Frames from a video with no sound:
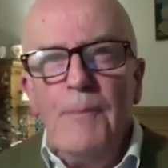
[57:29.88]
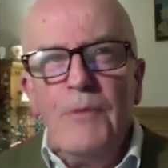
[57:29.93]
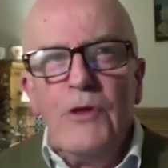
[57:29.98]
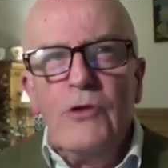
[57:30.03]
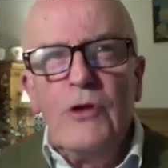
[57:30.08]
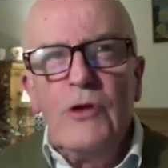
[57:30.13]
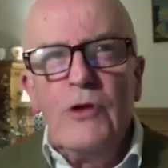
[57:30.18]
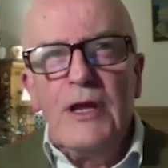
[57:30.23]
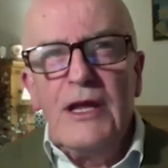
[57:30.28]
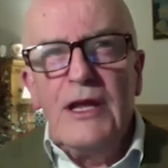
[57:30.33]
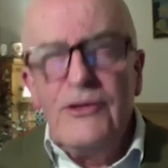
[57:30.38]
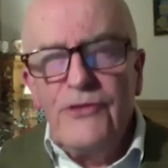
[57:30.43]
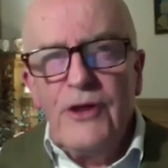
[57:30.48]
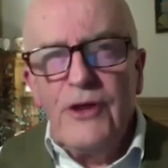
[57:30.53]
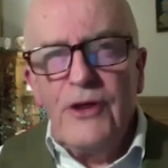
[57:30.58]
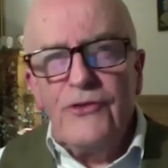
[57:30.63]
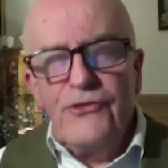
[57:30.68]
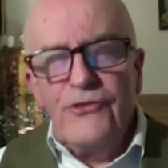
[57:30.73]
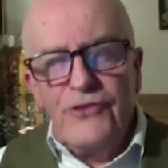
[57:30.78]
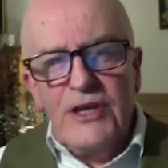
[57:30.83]
you know, is there
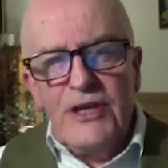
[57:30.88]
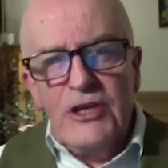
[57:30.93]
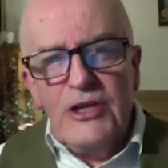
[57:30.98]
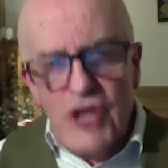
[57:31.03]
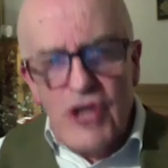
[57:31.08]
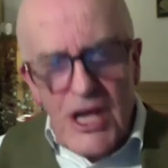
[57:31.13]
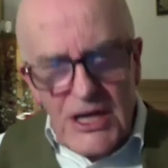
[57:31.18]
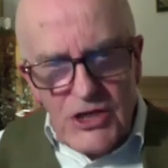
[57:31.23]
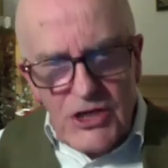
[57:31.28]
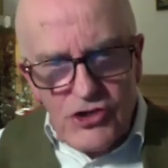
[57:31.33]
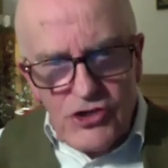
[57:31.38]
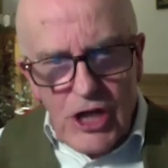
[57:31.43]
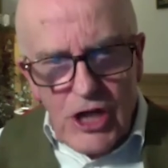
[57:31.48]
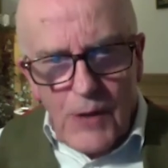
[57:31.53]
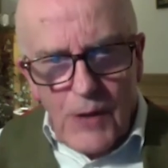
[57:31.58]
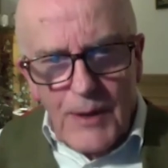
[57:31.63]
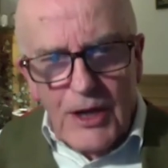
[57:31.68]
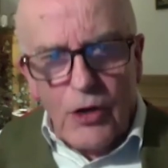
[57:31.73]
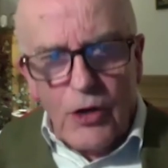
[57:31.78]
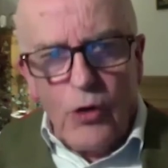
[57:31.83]
a sea change
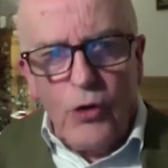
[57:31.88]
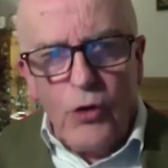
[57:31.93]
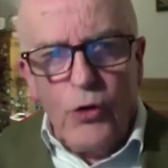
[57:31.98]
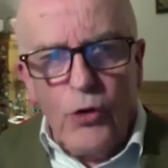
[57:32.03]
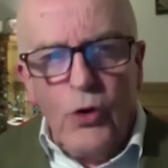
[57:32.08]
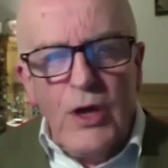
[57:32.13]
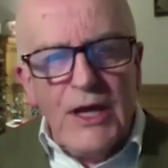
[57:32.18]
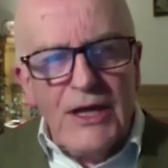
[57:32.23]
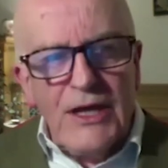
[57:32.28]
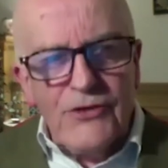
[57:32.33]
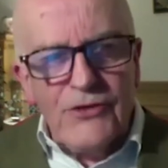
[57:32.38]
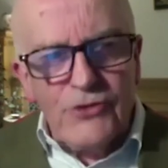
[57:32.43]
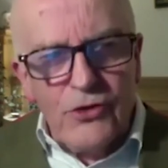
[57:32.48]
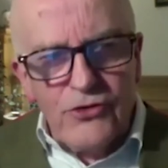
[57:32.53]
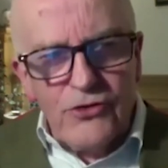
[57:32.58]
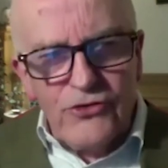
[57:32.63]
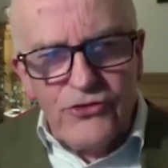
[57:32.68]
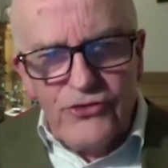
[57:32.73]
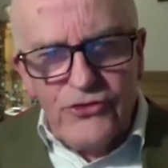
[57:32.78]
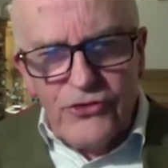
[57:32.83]
going on or is
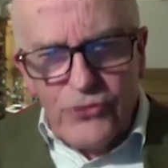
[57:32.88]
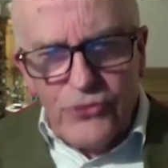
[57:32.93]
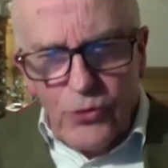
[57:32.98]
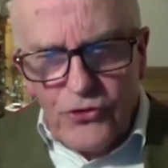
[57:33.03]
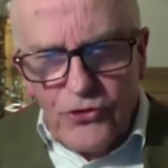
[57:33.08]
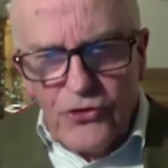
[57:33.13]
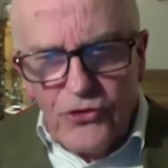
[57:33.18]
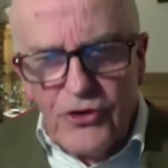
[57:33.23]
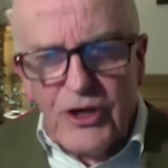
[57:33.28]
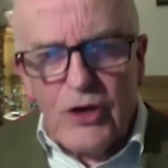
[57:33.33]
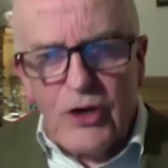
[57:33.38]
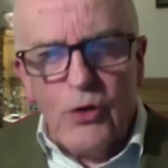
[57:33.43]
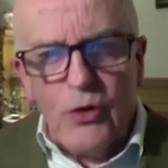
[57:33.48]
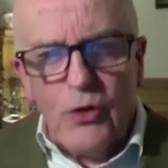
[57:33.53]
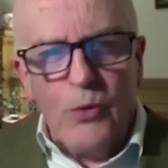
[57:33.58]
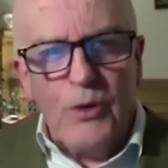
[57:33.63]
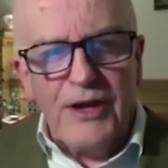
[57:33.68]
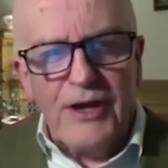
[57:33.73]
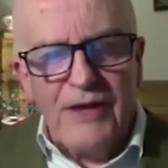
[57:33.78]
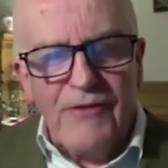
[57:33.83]
consciousness altering or
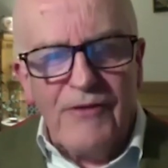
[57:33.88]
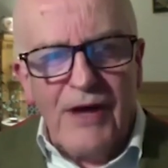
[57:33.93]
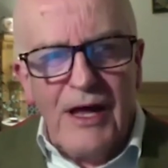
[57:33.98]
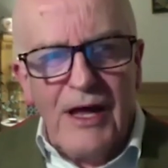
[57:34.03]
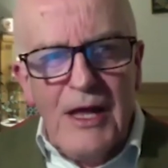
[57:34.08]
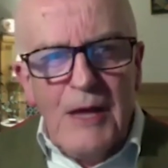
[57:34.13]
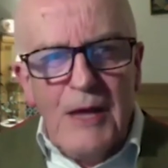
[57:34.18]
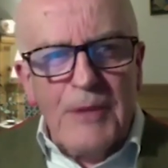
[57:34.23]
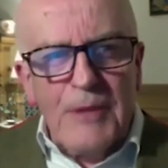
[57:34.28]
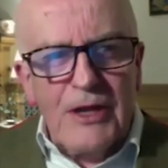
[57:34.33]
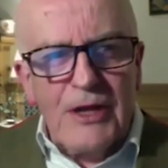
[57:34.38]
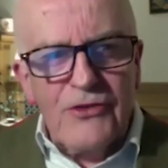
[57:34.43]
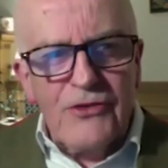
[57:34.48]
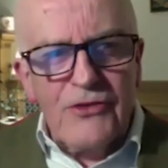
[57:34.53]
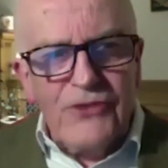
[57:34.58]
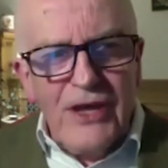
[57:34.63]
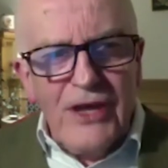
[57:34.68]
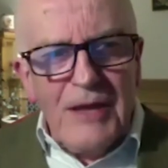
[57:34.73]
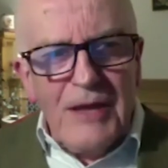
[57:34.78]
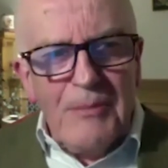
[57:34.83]
whatever?
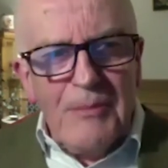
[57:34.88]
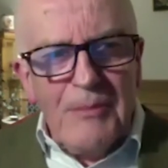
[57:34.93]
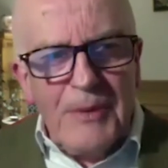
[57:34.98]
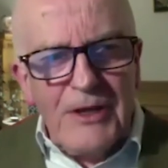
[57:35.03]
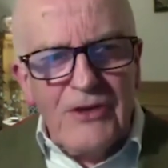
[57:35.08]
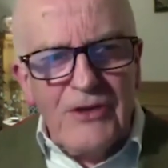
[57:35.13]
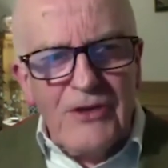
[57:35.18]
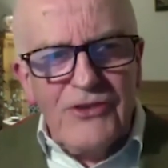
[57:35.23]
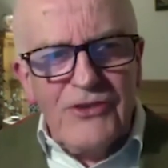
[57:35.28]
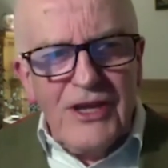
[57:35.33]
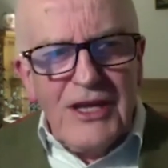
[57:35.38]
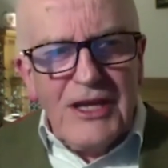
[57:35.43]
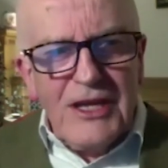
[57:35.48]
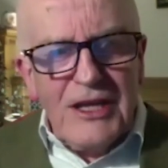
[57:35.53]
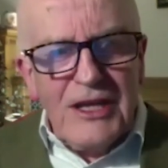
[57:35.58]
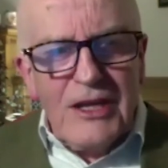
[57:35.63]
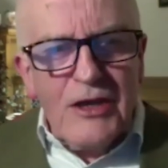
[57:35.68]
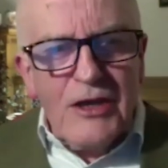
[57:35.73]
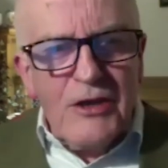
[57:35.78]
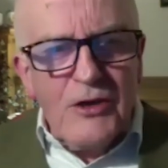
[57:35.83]
Because
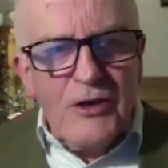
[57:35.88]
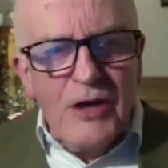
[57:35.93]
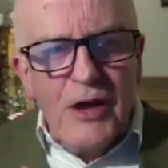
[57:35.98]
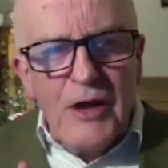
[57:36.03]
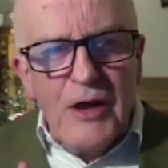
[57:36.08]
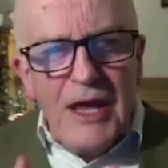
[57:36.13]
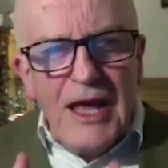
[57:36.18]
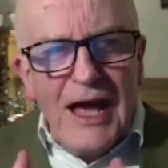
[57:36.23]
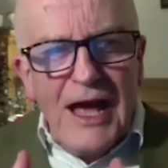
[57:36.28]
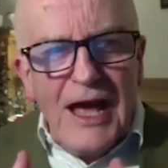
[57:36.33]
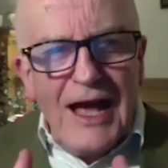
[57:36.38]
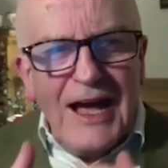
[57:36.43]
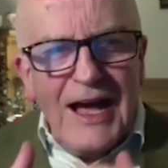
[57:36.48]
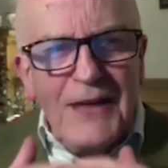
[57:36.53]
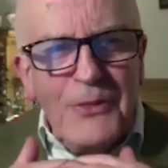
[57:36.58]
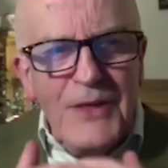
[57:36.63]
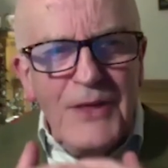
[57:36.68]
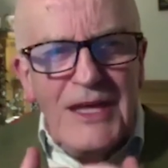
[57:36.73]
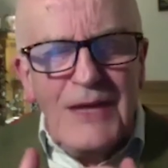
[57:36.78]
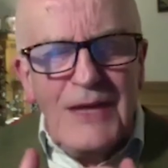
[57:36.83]
you know, I
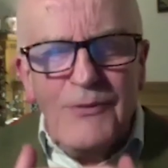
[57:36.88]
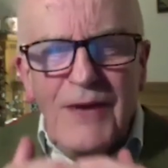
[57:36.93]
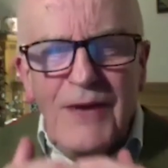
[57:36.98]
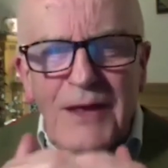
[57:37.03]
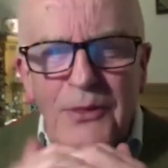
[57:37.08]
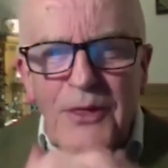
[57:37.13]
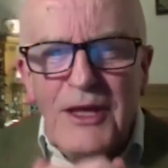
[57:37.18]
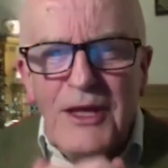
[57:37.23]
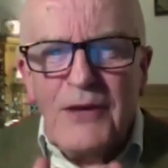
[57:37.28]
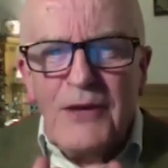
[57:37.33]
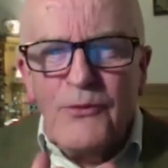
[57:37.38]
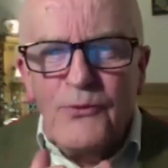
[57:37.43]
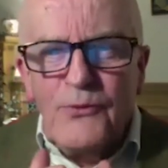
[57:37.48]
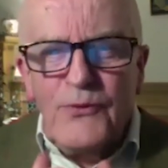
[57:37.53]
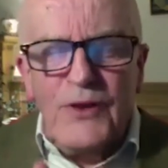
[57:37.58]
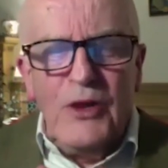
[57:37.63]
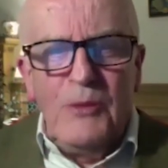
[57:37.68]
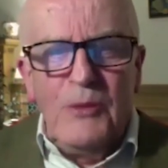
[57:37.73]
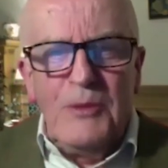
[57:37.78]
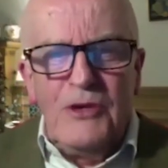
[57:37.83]
think if I think of
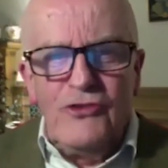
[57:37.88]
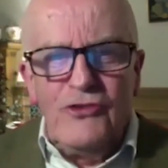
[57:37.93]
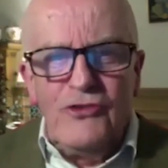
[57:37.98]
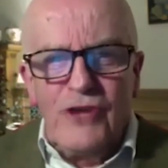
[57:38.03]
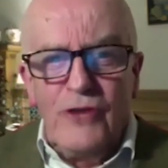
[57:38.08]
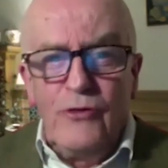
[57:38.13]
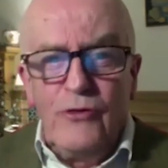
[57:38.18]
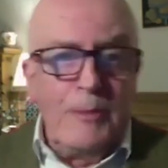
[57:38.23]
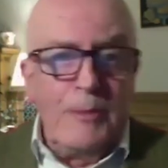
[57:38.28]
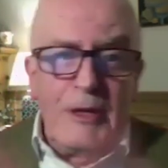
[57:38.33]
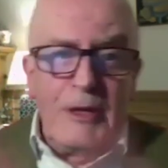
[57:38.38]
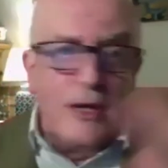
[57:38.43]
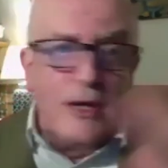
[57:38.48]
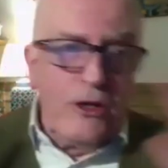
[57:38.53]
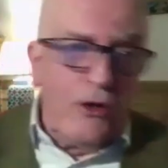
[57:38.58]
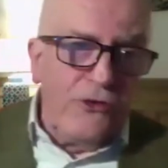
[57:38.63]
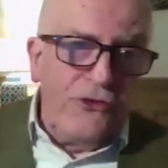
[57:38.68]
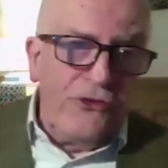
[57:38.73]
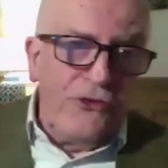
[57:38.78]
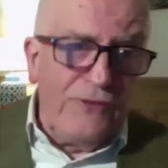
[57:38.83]
film in general, I mean,
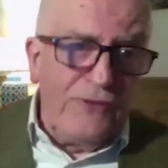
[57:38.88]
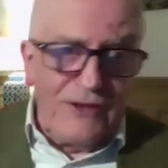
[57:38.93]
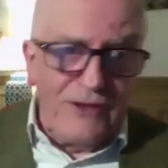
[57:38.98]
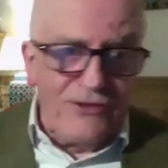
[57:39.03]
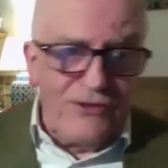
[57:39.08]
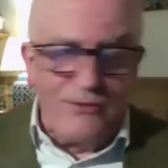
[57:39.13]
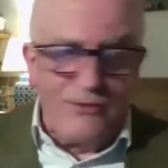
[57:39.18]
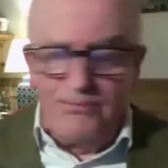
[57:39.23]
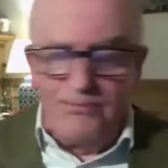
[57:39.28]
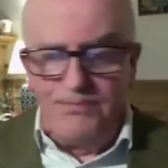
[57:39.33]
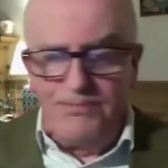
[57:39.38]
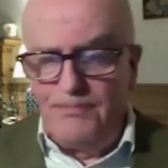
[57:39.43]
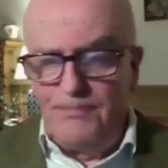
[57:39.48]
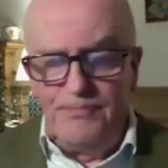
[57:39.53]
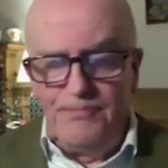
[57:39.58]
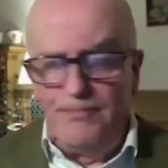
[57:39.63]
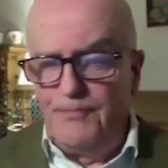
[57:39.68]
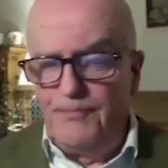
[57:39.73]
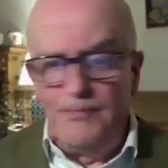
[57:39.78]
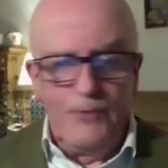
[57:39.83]
lots of it's
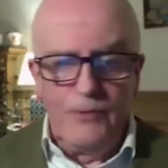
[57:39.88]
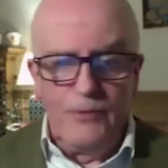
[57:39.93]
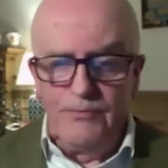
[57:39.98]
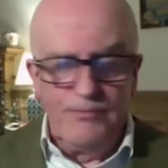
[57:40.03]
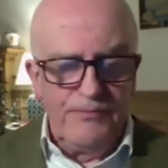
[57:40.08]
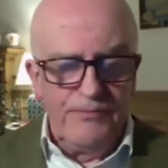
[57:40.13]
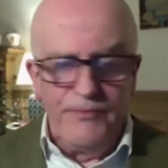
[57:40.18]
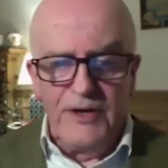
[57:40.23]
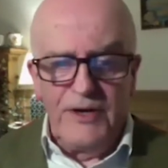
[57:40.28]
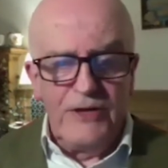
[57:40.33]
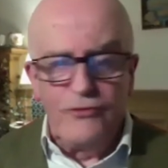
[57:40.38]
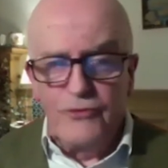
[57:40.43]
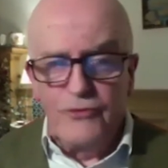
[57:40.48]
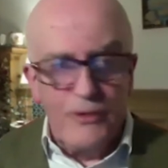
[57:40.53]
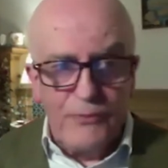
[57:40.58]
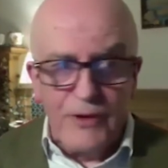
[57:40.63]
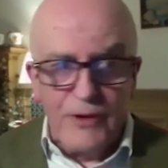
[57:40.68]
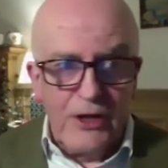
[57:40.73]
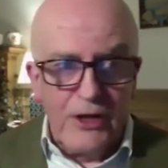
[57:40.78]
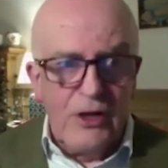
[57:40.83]
very
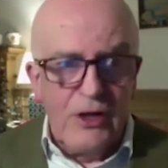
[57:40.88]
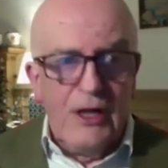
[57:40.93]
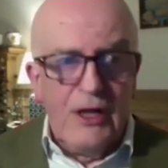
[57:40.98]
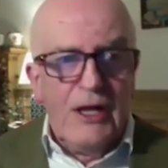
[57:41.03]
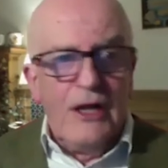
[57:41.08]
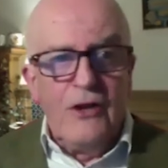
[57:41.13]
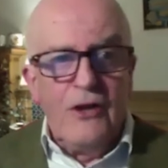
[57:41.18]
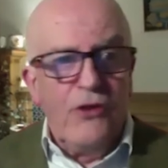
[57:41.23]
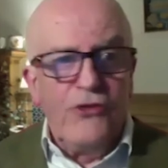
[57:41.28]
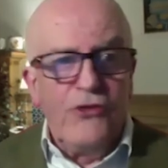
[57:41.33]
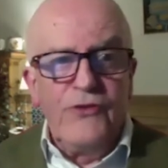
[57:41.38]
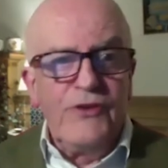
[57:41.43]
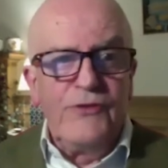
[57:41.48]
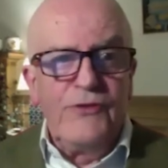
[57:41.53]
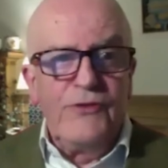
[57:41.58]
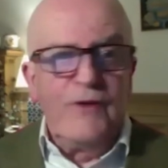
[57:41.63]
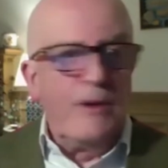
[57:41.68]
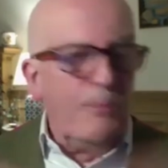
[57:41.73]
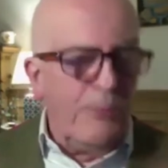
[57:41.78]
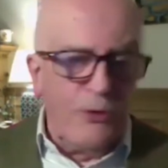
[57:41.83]
trivial, lots of it's
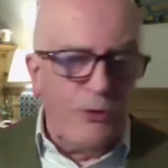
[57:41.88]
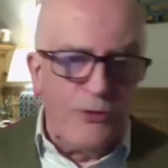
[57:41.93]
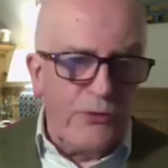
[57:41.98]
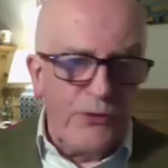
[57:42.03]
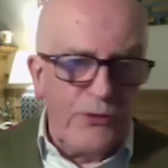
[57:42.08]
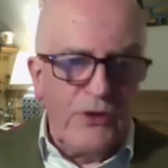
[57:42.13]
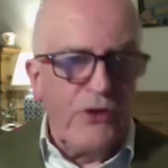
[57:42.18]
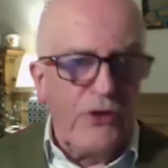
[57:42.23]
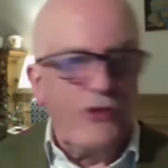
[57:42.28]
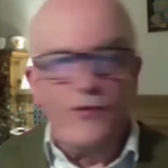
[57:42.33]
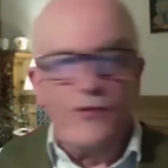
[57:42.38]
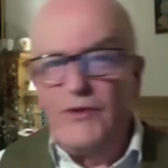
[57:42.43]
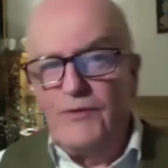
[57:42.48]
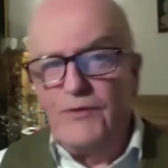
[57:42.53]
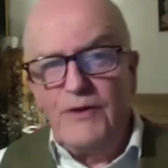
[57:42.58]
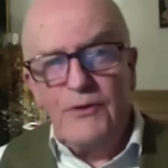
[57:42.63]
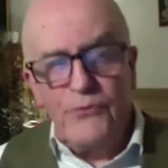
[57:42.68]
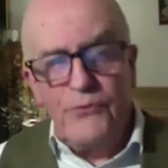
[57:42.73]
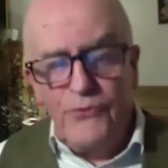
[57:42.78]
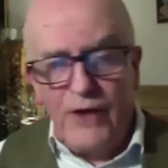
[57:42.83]
very beautiful, lots of it's
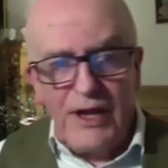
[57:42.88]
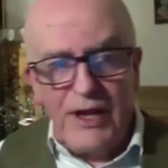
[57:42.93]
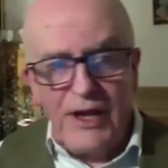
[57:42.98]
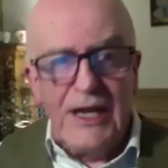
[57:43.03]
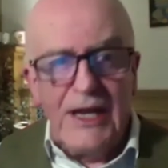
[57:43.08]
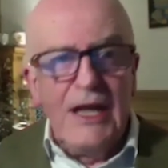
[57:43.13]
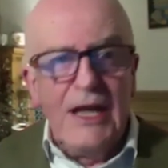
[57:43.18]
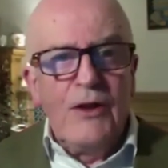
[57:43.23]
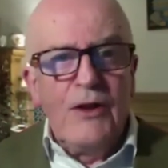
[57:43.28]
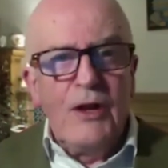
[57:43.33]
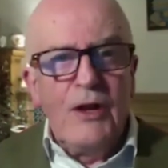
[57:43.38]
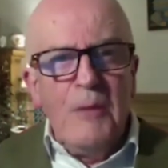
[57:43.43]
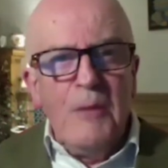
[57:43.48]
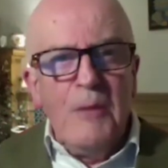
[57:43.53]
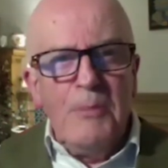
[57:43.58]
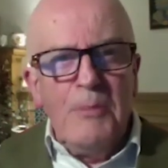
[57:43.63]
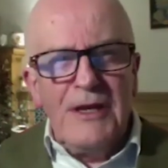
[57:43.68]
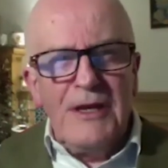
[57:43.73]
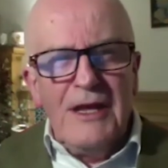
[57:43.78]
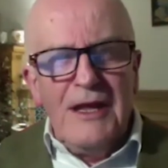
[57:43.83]
very funny,
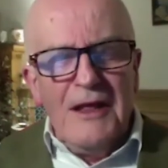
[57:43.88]
but